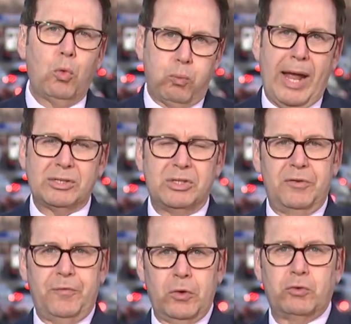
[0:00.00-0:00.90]

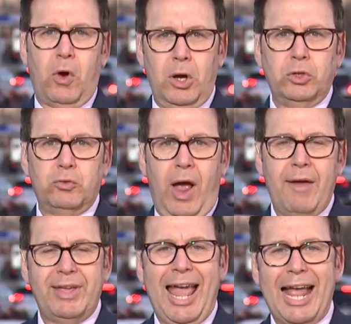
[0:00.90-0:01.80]
arrested for drunk
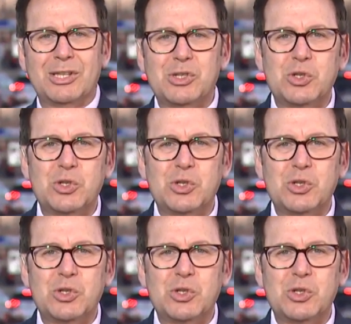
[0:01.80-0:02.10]
driving had to